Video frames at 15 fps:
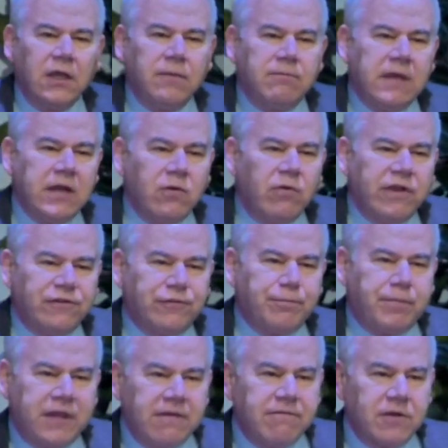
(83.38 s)
In many ways,
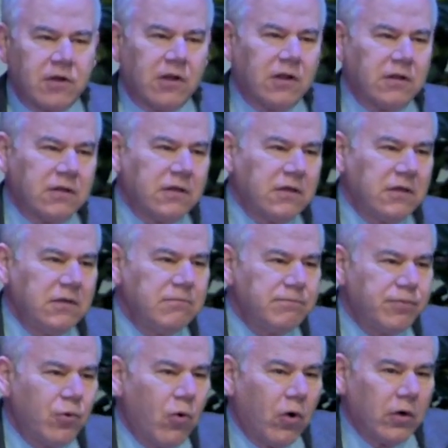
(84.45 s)
pivotal,
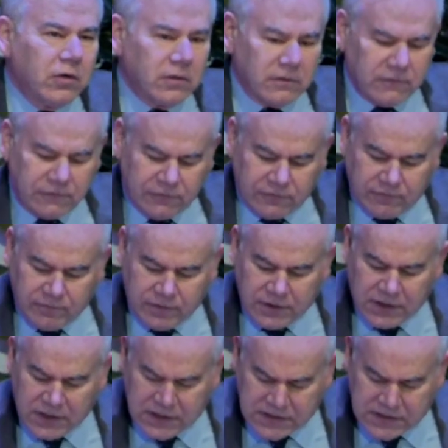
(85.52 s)
important, but not